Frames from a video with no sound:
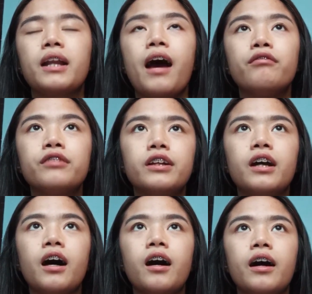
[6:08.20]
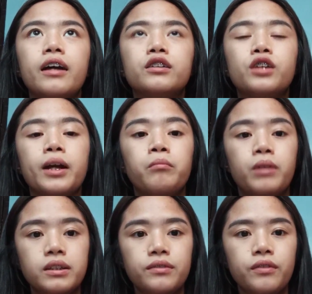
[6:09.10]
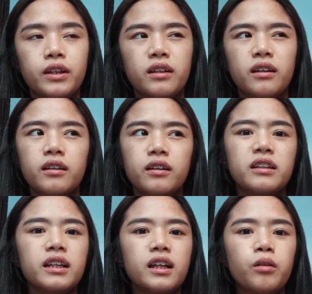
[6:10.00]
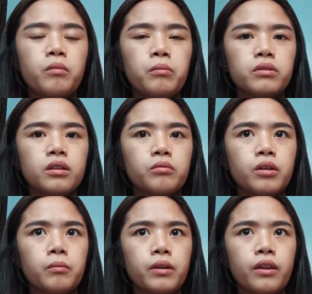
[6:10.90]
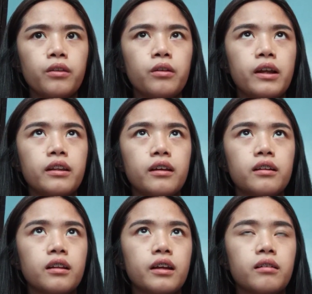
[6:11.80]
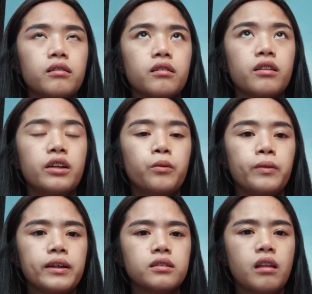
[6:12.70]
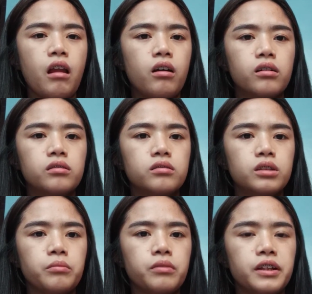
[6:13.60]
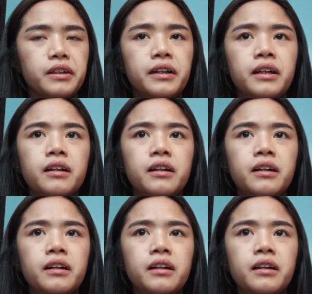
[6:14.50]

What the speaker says: after I tried breastfeeding, hindi nga umabot ng 1 month, and I think like 3 weeks lang or something.